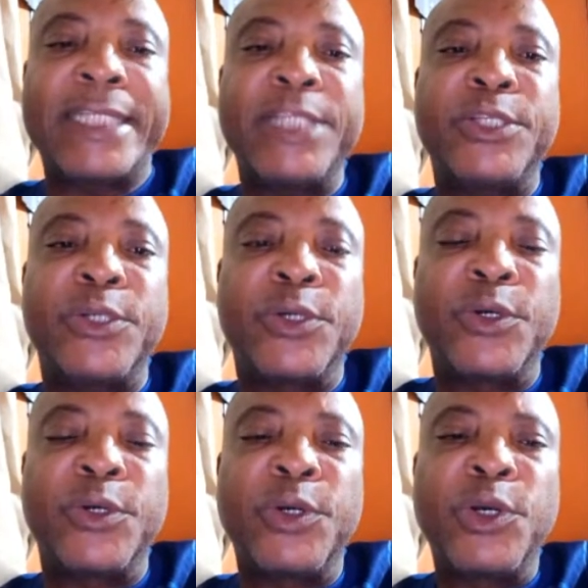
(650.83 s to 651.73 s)
to,
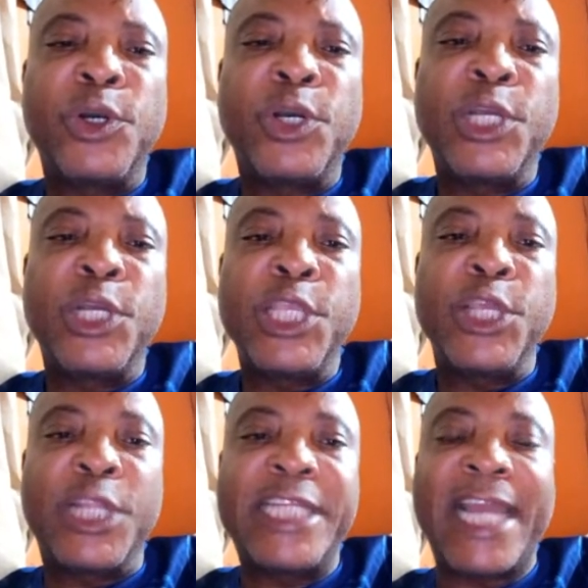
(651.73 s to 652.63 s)

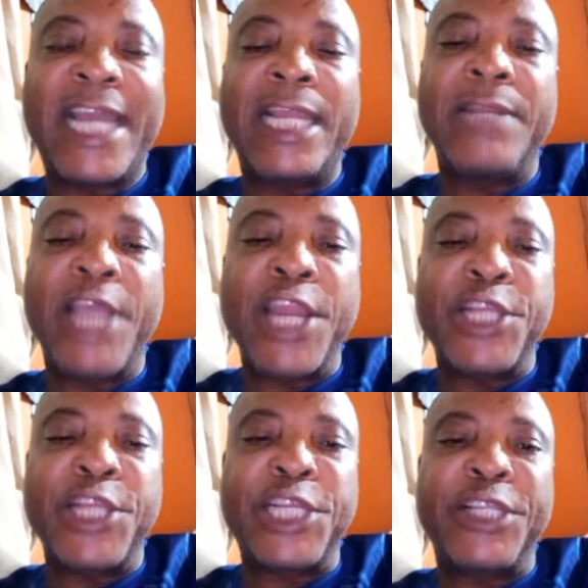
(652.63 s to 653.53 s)
channel the
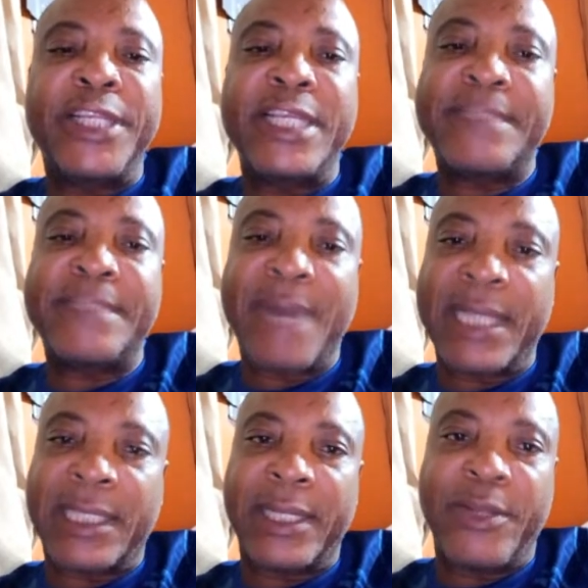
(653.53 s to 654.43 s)
energy into this
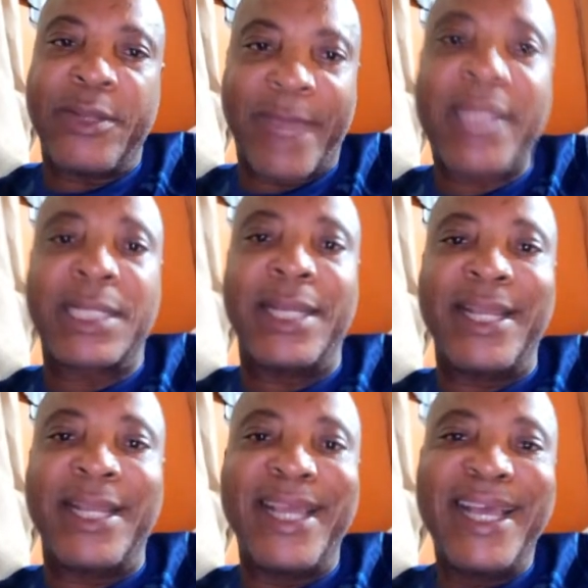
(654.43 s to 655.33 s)
particular direction.
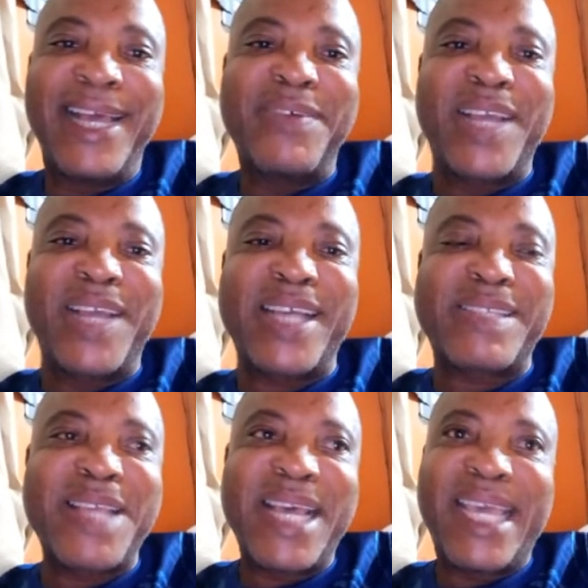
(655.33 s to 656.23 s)
Because
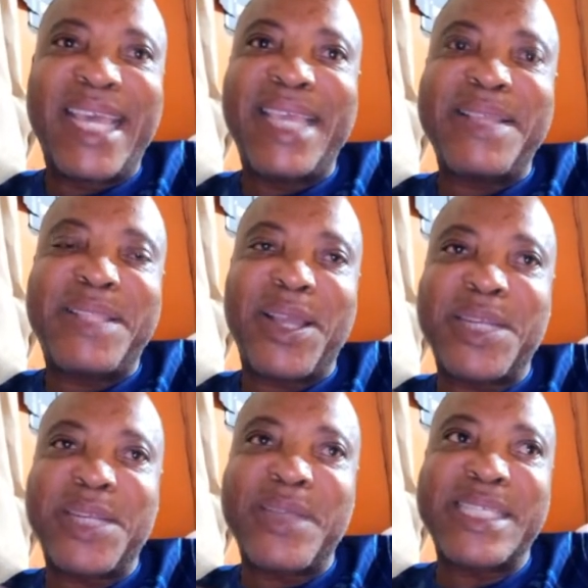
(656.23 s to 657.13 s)
Tosh
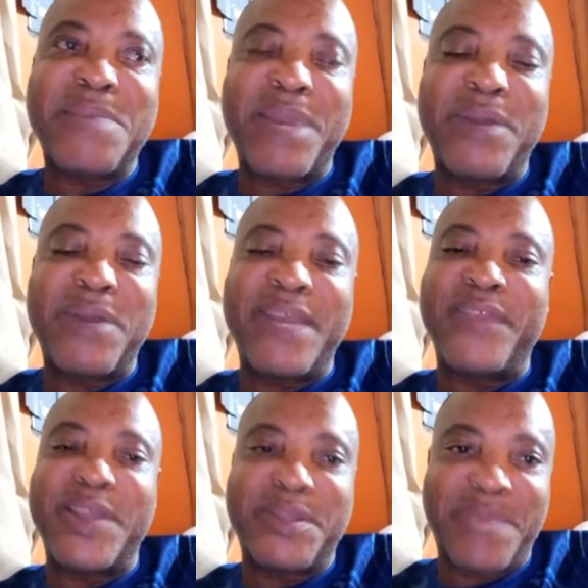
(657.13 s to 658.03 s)
was somebody who lived
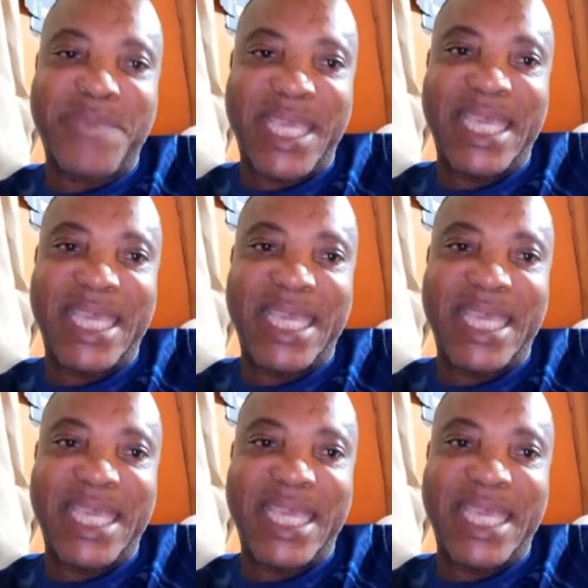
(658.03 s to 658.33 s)
near to me,